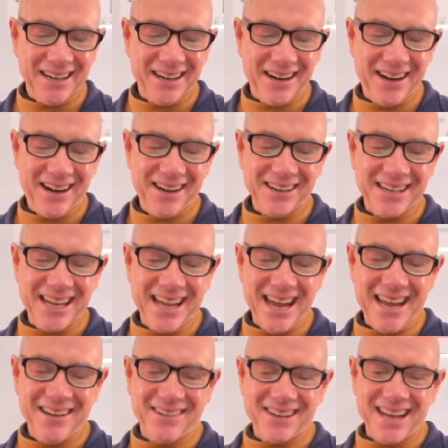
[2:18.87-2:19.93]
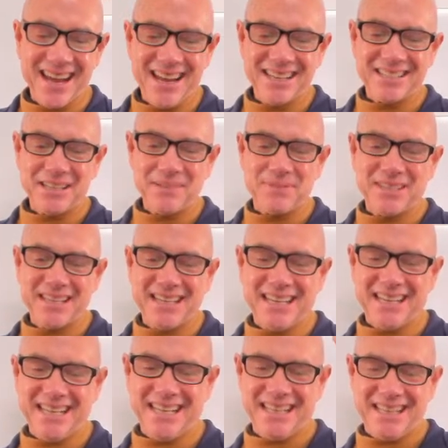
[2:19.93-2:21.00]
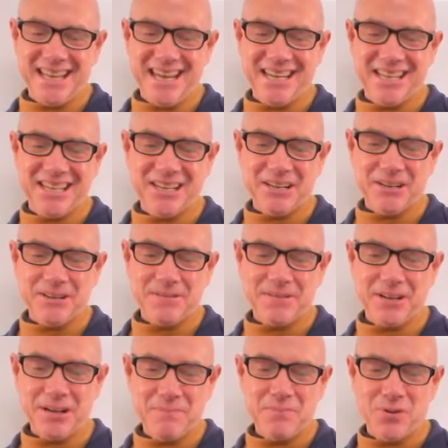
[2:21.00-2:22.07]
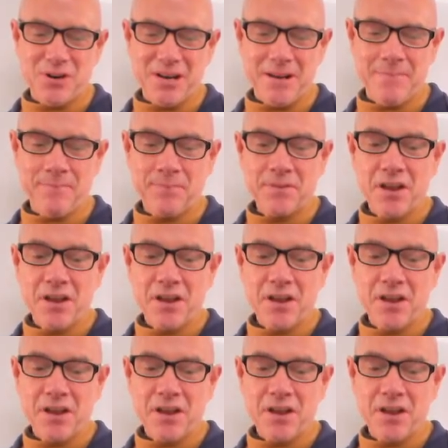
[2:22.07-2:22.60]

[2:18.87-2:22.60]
Okay, okay, Simpson, thank you. Good morning.